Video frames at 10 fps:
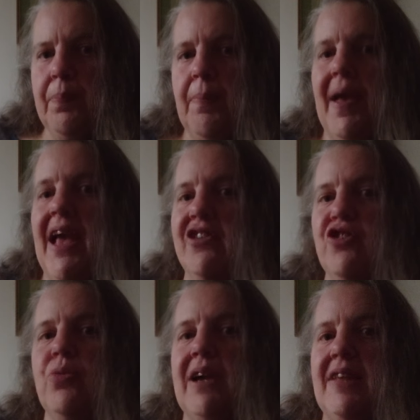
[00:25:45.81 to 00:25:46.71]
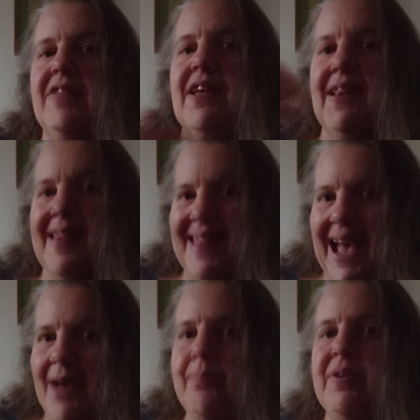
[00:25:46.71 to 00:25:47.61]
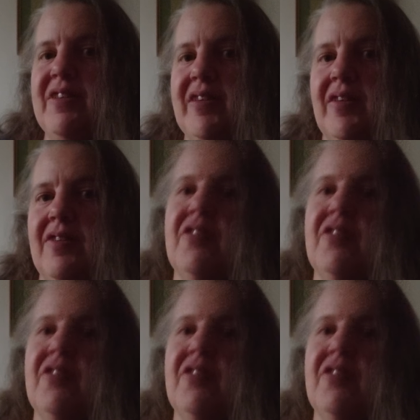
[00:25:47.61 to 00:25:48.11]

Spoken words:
perpetuating that particular